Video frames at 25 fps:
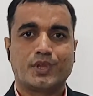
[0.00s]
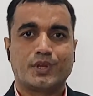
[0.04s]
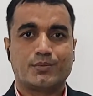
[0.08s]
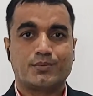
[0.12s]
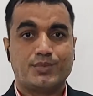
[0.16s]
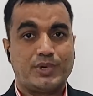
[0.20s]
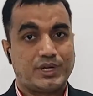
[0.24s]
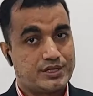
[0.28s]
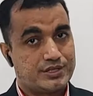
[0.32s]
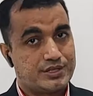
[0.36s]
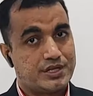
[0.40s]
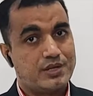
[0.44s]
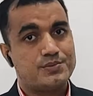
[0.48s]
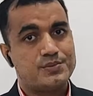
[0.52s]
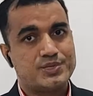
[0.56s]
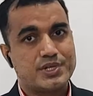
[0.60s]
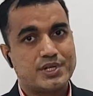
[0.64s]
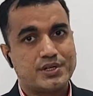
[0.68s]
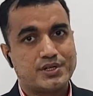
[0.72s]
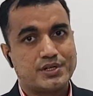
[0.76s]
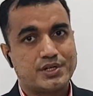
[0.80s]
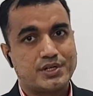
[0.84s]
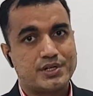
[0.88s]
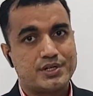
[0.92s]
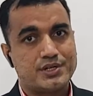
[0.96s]
But terms
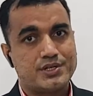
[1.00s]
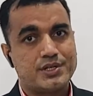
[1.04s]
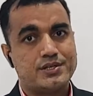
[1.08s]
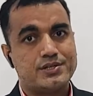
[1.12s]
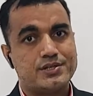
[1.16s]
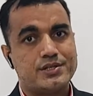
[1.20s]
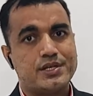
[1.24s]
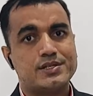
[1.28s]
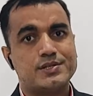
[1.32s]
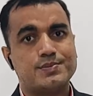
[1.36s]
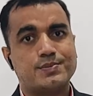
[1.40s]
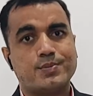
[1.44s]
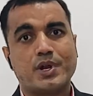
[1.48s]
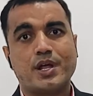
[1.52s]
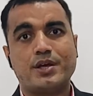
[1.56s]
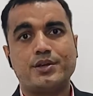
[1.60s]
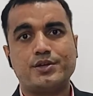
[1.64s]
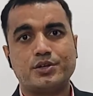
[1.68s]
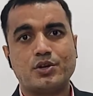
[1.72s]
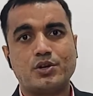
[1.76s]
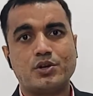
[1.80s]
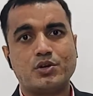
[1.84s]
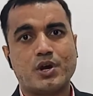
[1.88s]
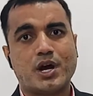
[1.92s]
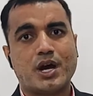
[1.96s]
and conditions,
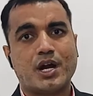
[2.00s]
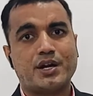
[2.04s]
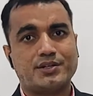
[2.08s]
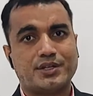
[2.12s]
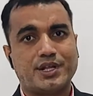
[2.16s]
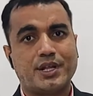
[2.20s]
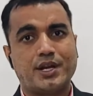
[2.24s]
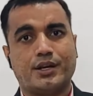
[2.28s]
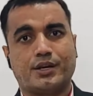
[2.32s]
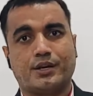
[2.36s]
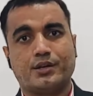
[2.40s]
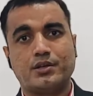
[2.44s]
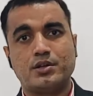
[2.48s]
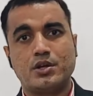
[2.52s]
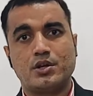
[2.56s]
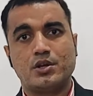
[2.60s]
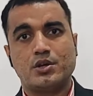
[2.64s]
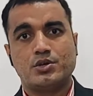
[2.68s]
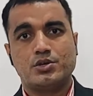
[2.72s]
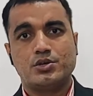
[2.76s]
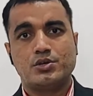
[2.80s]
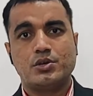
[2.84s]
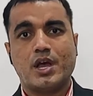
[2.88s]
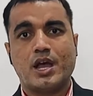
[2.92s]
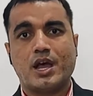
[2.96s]
are there.
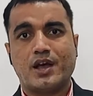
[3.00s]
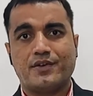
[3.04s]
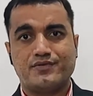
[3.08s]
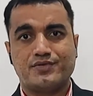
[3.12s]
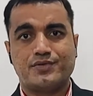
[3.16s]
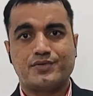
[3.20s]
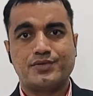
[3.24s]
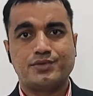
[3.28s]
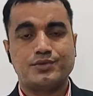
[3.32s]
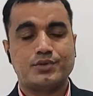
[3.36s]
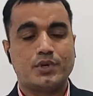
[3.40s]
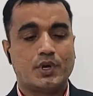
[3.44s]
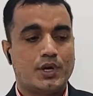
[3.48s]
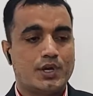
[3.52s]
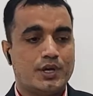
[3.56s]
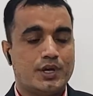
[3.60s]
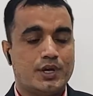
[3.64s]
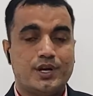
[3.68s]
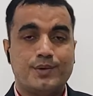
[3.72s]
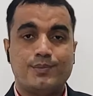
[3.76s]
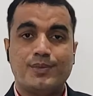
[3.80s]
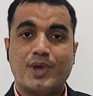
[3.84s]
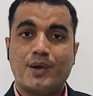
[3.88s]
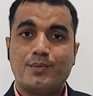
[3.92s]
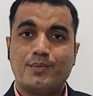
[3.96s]
You have to
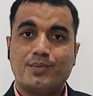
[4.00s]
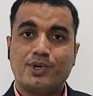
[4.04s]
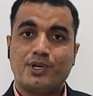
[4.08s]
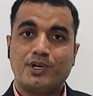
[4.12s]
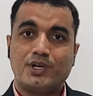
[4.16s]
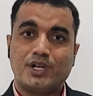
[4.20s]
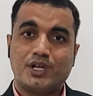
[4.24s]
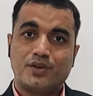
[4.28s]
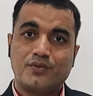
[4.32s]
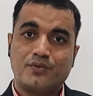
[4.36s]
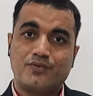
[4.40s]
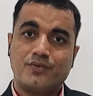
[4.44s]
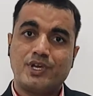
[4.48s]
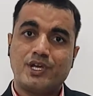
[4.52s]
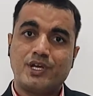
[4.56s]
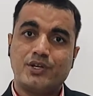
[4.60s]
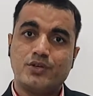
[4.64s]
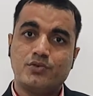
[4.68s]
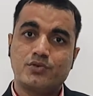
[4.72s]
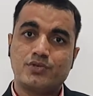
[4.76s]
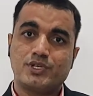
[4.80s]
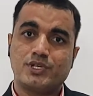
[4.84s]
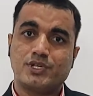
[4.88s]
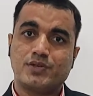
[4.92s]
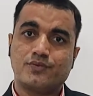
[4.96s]
remember, if we are
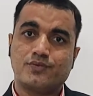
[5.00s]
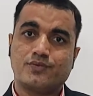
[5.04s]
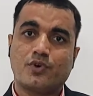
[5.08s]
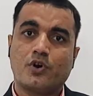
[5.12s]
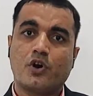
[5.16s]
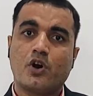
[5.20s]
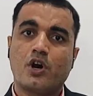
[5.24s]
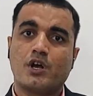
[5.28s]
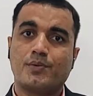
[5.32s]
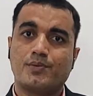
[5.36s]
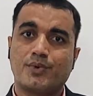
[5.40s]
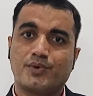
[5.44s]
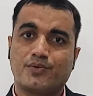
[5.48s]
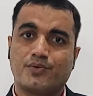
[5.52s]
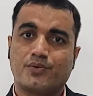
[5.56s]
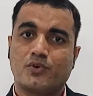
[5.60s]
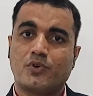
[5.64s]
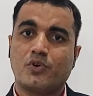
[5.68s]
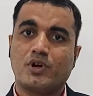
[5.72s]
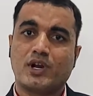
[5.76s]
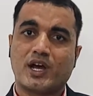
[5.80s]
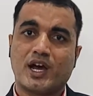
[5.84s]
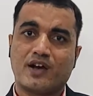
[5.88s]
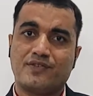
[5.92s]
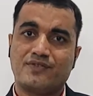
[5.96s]
using for,
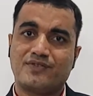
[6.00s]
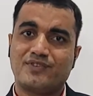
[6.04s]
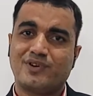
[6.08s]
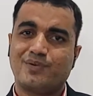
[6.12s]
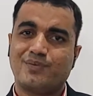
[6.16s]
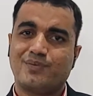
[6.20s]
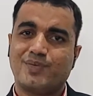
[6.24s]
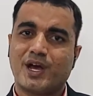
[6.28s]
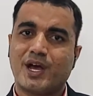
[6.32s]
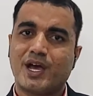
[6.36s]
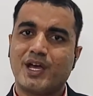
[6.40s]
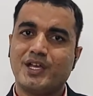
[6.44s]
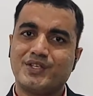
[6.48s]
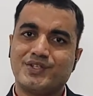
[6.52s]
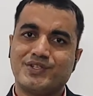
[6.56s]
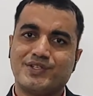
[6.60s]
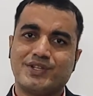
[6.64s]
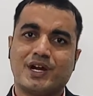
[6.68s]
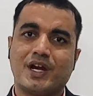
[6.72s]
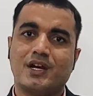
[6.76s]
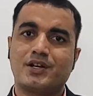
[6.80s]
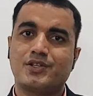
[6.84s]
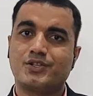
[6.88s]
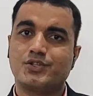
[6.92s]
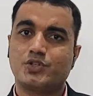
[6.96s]
before, after, by,
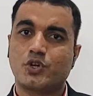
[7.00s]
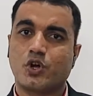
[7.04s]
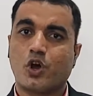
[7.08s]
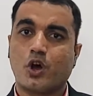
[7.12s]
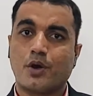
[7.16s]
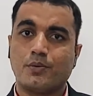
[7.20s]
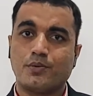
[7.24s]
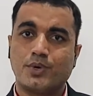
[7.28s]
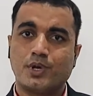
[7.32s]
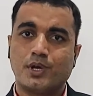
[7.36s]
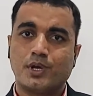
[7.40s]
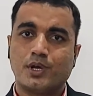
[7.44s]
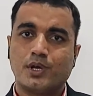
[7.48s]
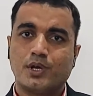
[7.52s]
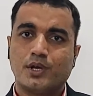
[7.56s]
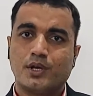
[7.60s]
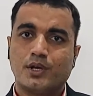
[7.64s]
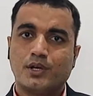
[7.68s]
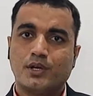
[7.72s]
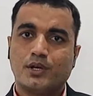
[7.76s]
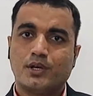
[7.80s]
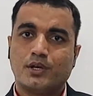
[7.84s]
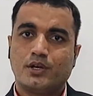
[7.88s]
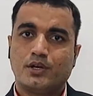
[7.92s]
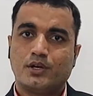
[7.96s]
start, stop,
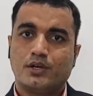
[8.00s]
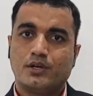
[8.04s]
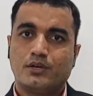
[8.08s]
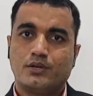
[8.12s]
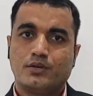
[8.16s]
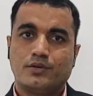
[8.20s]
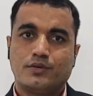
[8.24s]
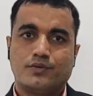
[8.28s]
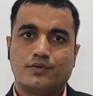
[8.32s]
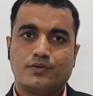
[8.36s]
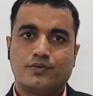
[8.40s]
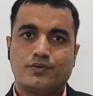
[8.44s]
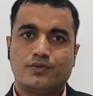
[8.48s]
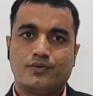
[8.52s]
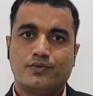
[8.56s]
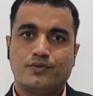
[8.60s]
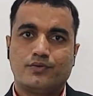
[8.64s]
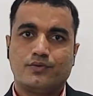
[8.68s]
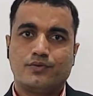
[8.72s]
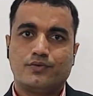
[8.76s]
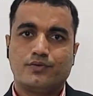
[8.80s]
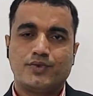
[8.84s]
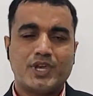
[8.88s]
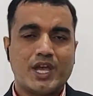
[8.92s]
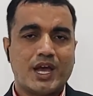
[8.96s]

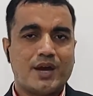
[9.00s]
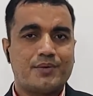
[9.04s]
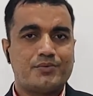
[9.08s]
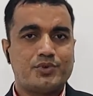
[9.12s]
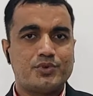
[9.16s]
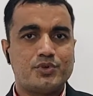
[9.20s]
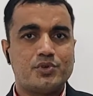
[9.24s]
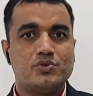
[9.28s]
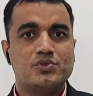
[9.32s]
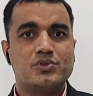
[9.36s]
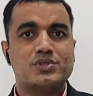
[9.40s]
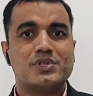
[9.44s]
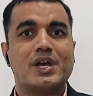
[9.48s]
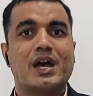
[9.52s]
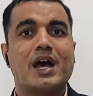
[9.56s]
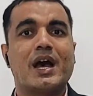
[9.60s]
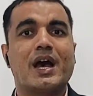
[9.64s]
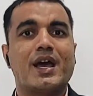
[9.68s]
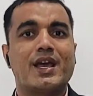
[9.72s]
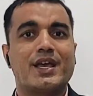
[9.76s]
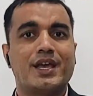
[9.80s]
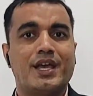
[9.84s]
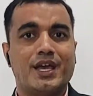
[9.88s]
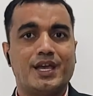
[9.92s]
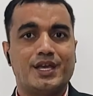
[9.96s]
we have to use
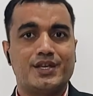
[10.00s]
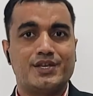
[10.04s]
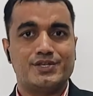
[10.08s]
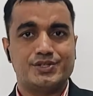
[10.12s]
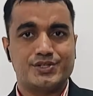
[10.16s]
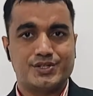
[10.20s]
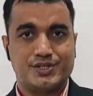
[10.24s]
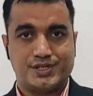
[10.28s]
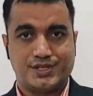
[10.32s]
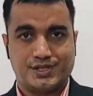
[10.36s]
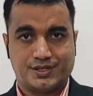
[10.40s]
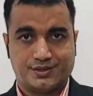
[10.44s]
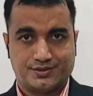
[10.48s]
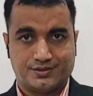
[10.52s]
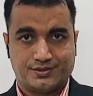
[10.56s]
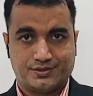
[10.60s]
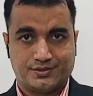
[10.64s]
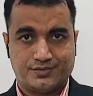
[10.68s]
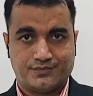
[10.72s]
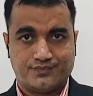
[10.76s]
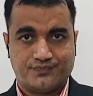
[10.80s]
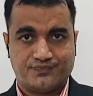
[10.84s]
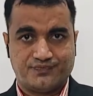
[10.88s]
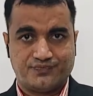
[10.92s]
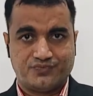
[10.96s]
ing.
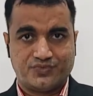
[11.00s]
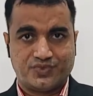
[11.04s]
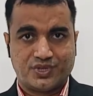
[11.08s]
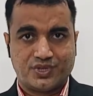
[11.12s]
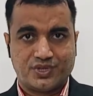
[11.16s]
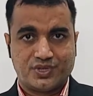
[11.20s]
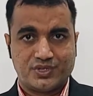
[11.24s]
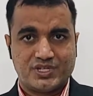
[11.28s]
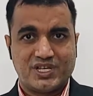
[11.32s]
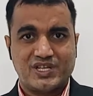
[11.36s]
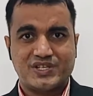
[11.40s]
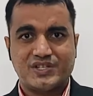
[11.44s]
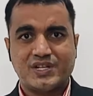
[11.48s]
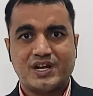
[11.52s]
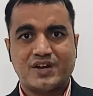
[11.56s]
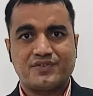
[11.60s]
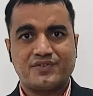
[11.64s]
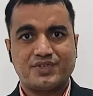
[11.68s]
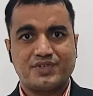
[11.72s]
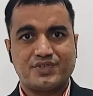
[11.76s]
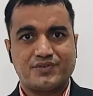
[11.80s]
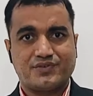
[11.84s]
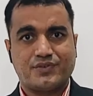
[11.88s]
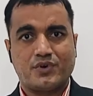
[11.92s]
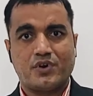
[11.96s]
Just
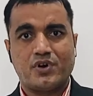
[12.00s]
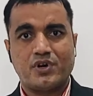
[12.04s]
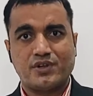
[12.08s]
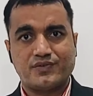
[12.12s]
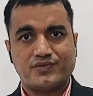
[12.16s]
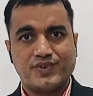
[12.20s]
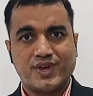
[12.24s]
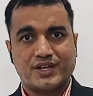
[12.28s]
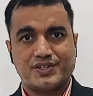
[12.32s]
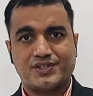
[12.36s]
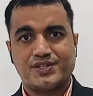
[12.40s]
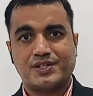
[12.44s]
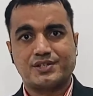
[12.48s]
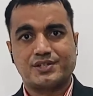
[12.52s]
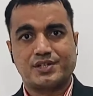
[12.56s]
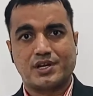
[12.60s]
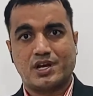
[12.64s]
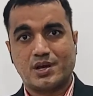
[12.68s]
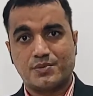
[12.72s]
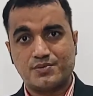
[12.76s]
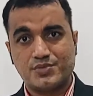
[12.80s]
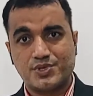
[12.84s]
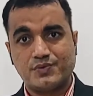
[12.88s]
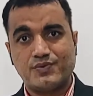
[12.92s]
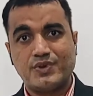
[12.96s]
after the for if action
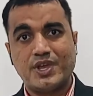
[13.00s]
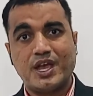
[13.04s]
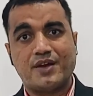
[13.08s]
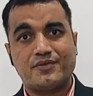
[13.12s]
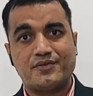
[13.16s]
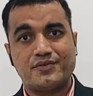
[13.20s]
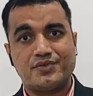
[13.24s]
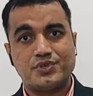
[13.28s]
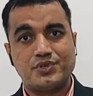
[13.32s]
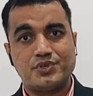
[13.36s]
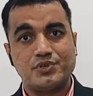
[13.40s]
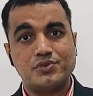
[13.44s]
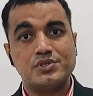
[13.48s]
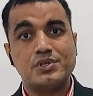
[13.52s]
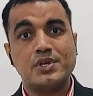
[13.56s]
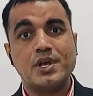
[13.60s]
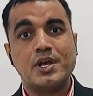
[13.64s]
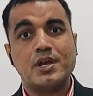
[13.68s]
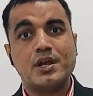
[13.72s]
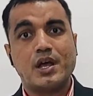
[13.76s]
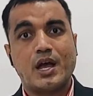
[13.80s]
comes, we have to use